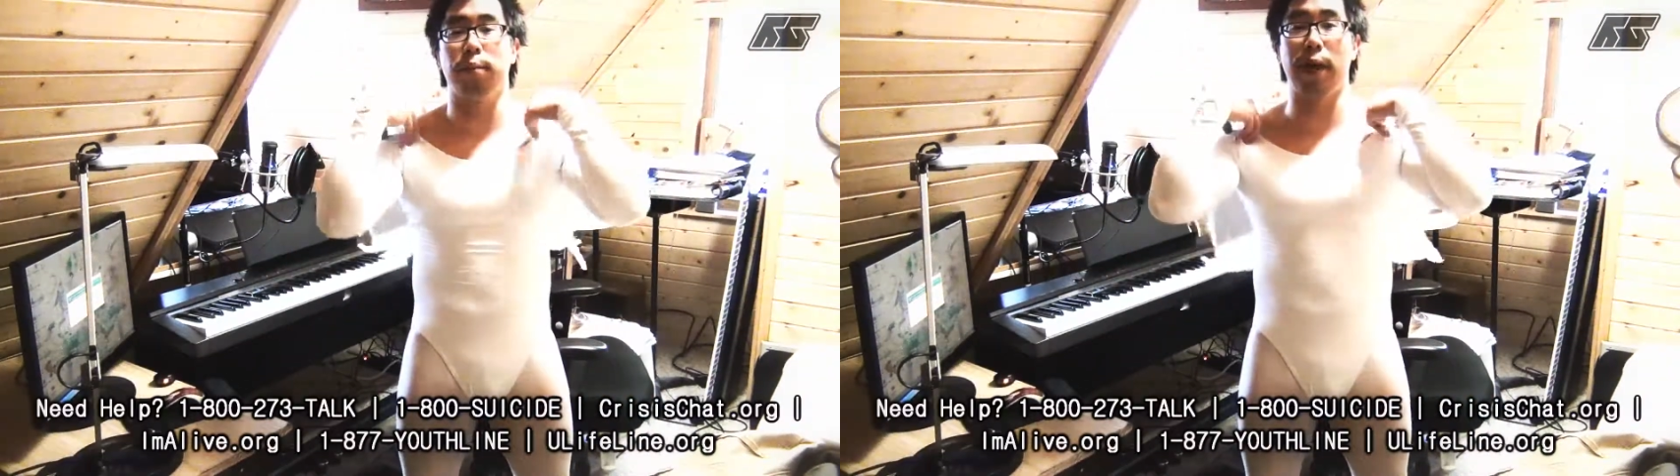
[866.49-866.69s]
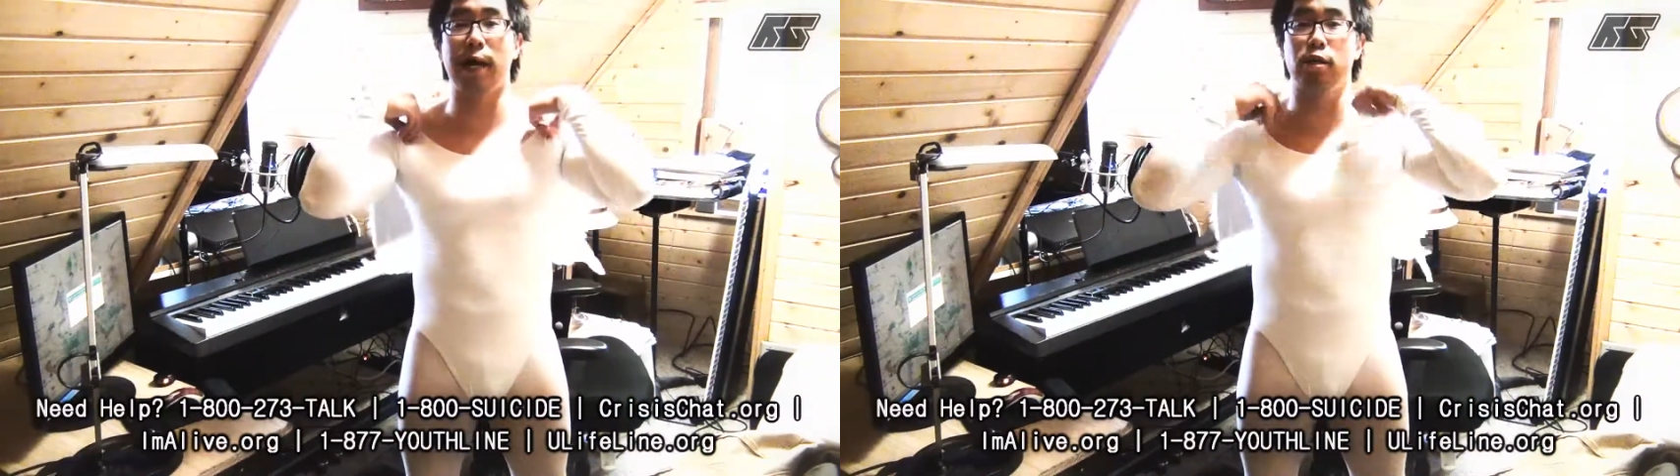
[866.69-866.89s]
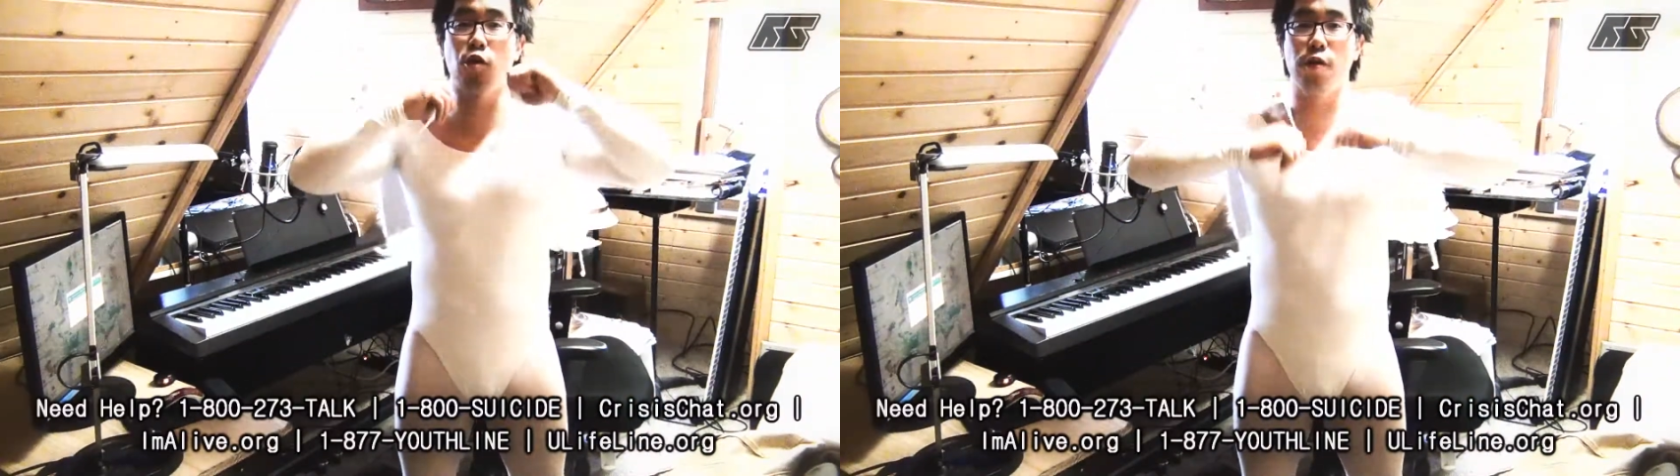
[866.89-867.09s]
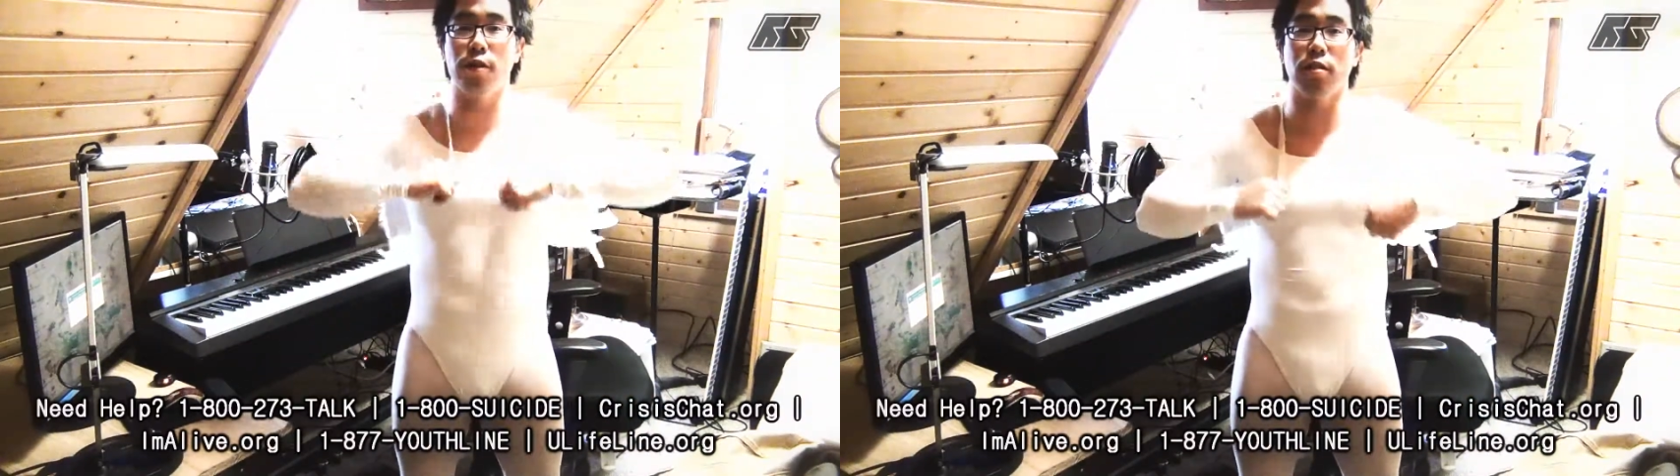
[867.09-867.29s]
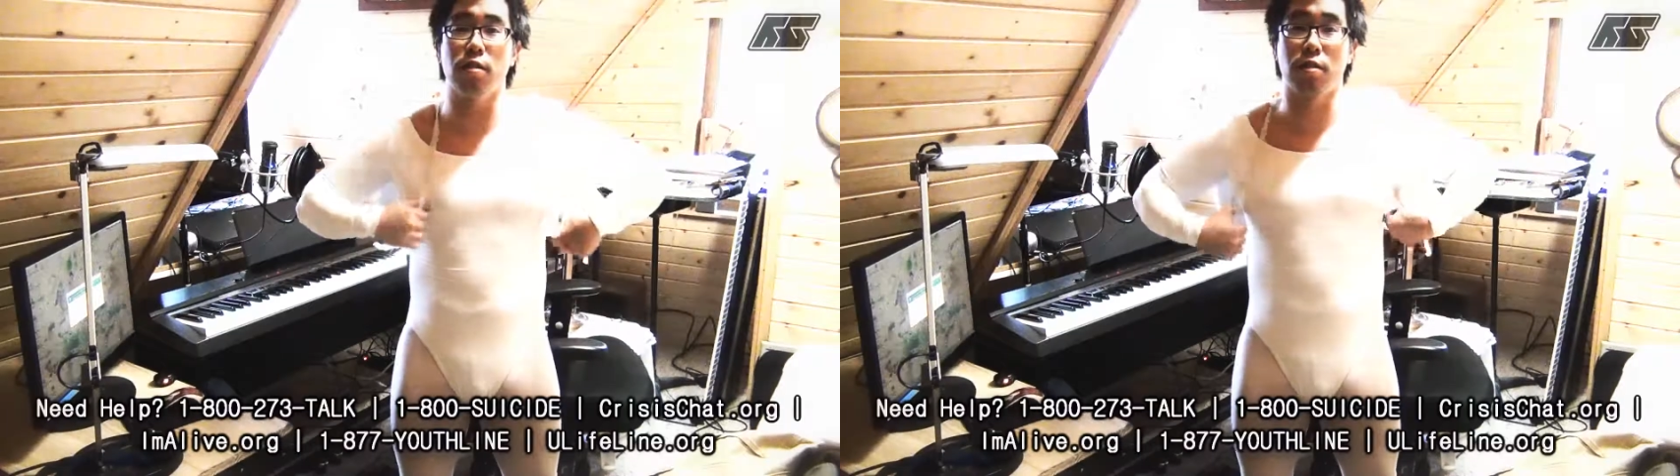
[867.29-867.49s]
bad
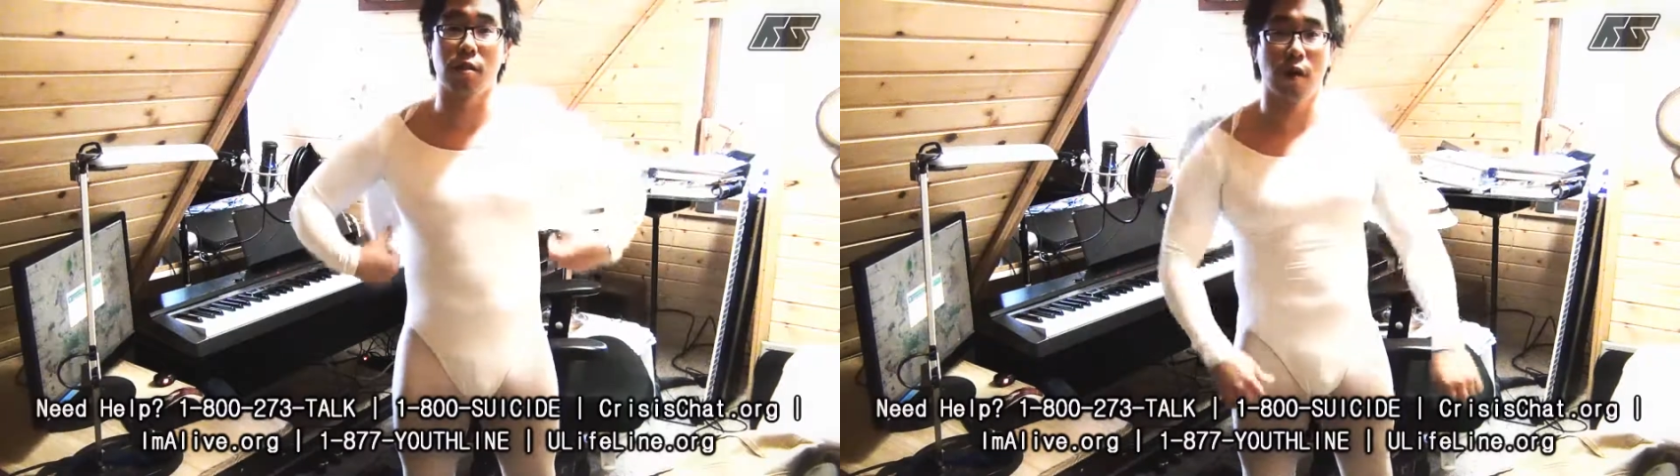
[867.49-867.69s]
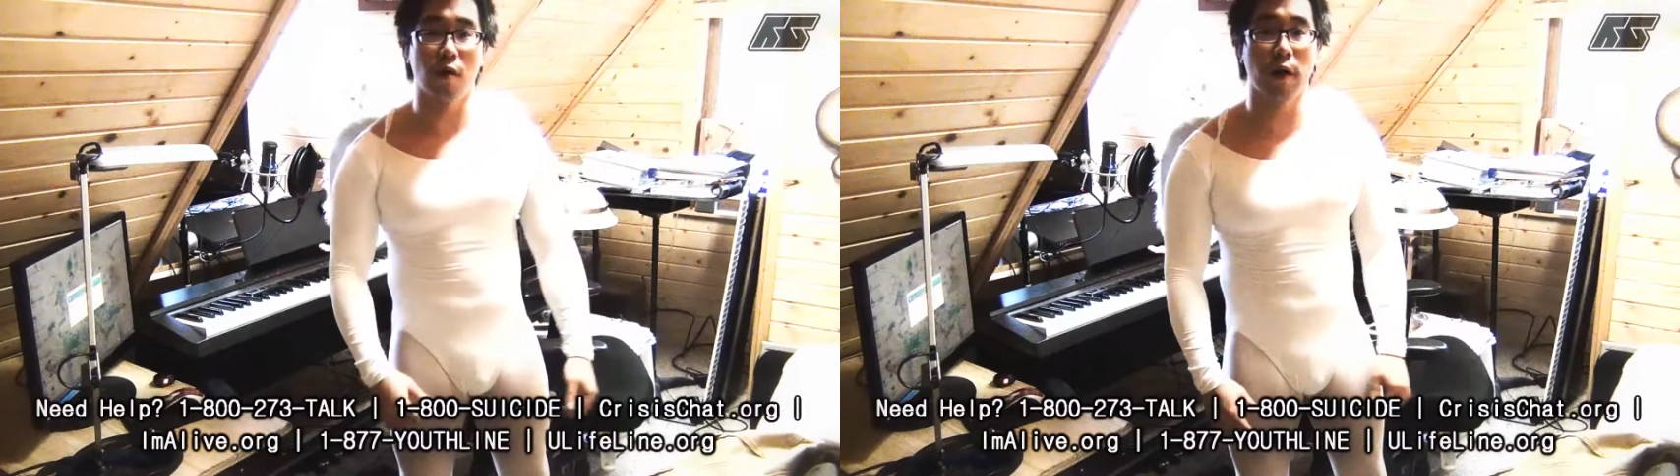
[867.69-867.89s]
choices, all